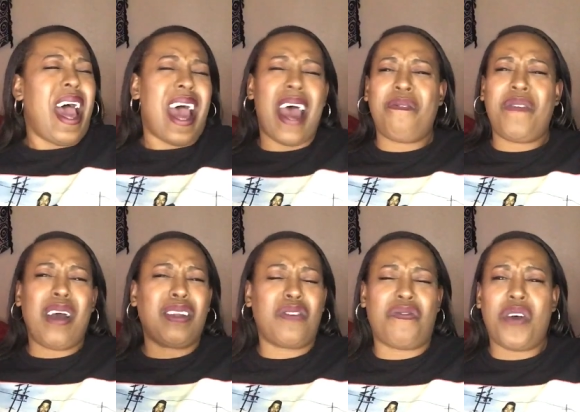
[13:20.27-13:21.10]
I
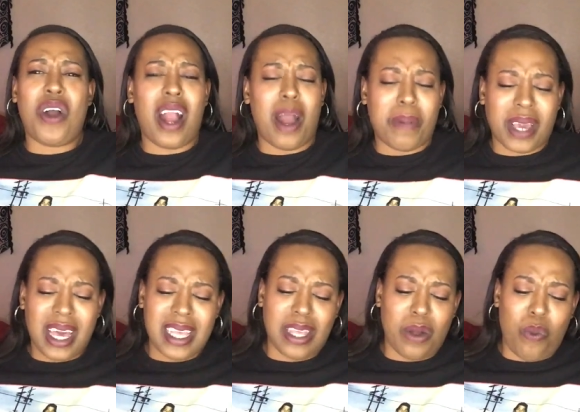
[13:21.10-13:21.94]
felt it for her
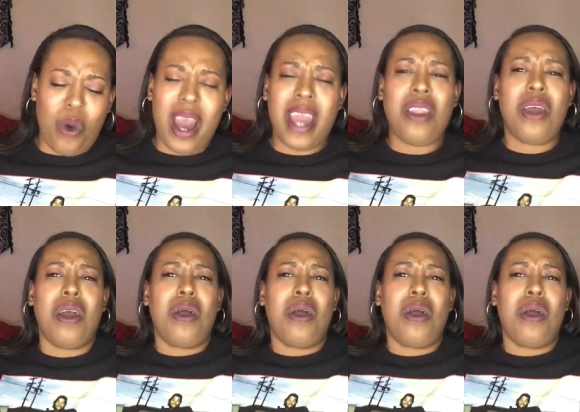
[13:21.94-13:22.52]
because the one